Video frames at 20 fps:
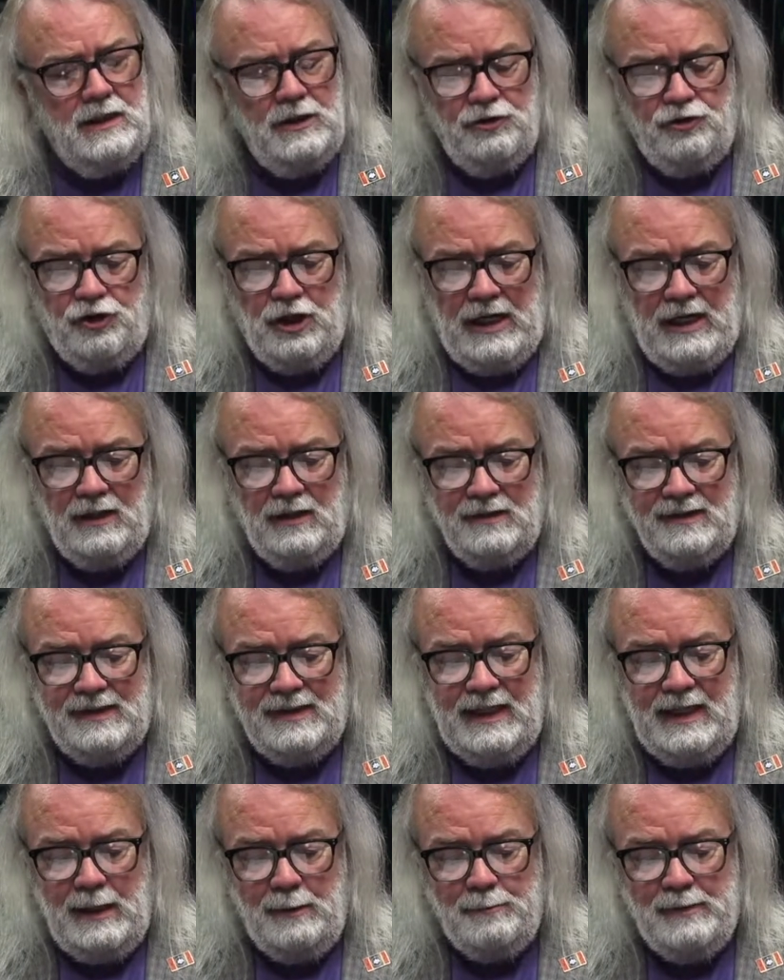channel
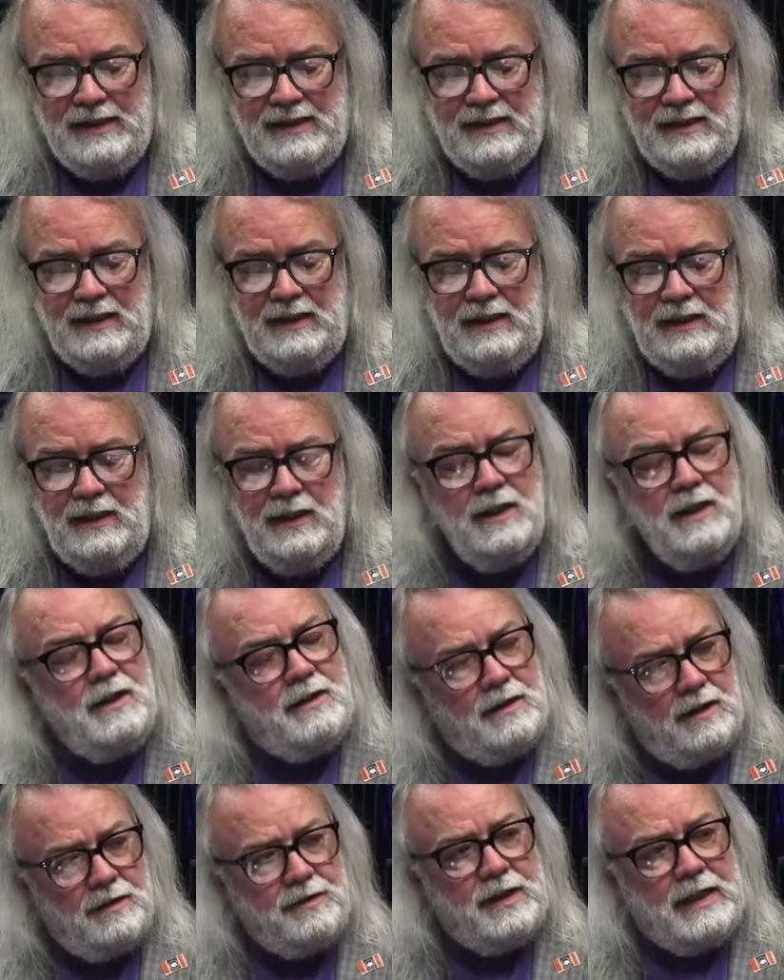CNBC
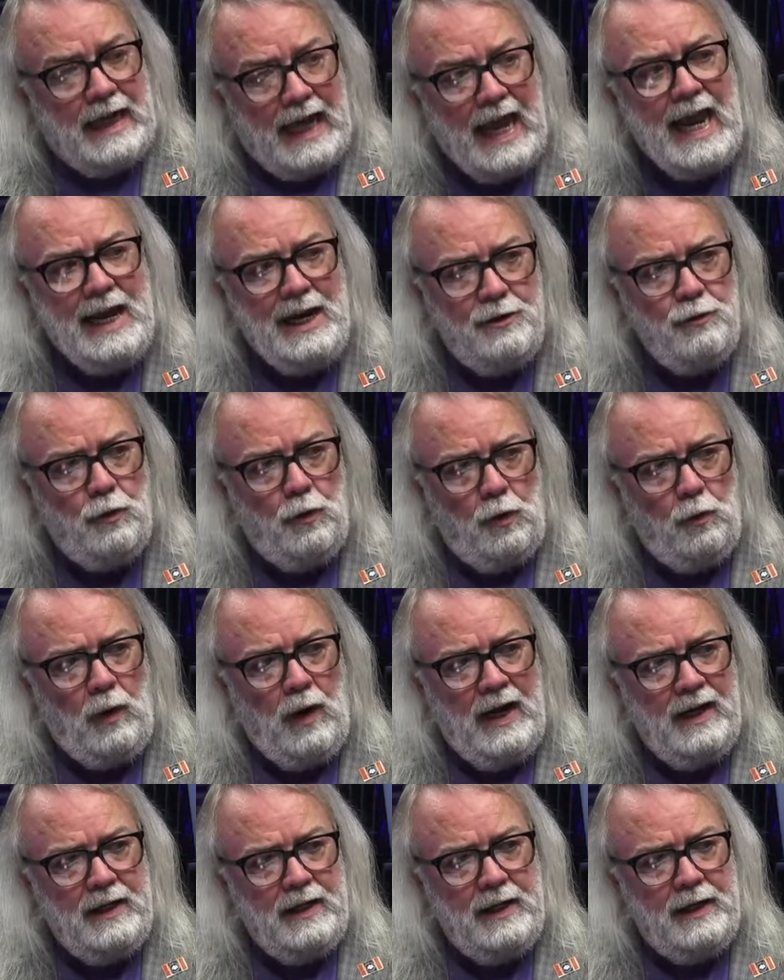does an annual
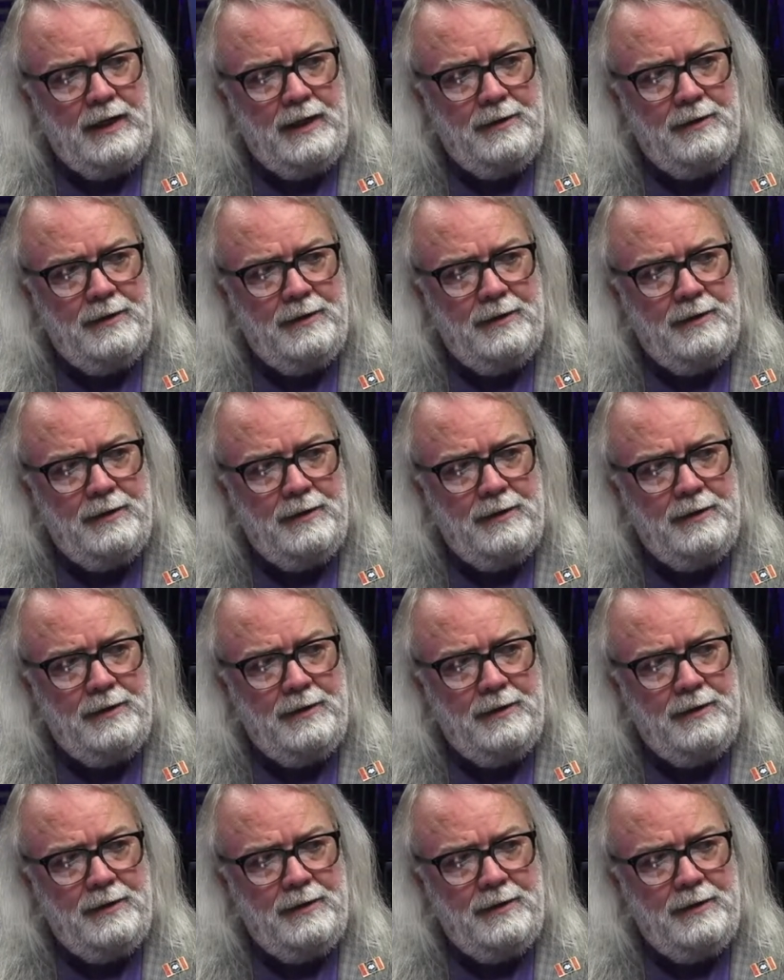ranking.